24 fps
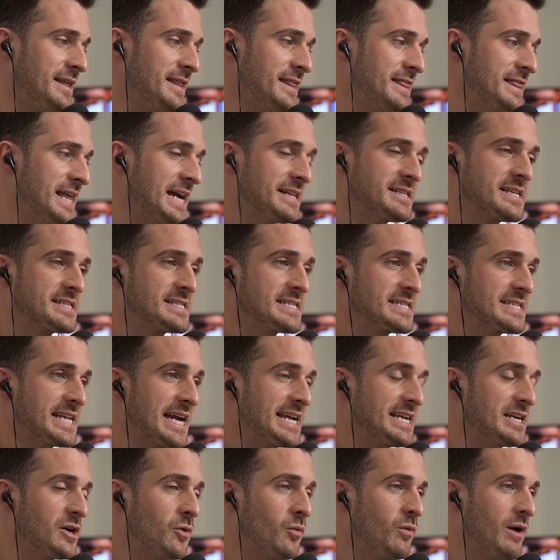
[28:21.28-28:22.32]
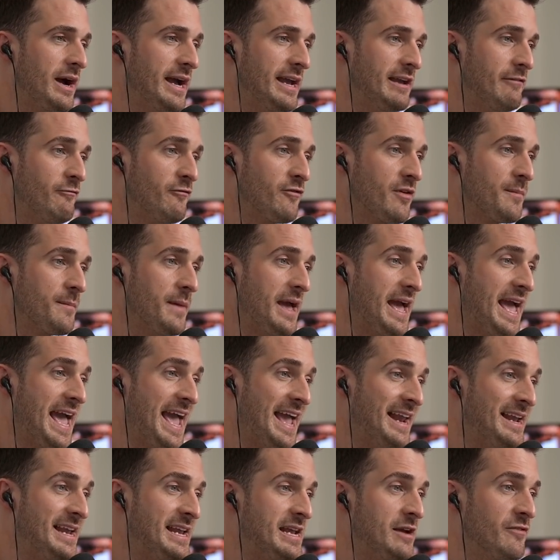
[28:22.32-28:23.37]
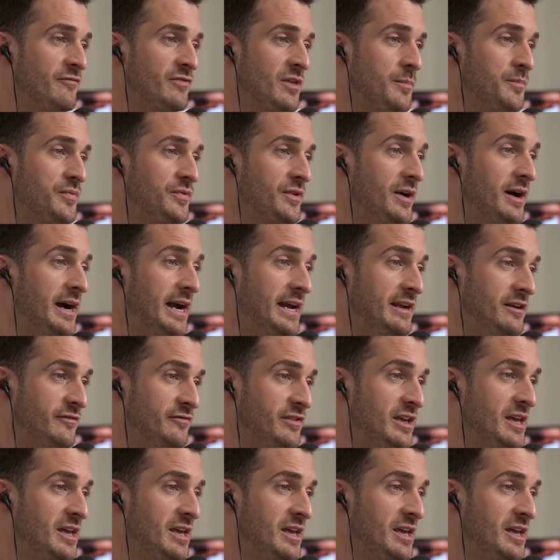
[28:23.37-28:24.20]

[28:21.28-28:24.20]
that doesn't take away from any of the pride of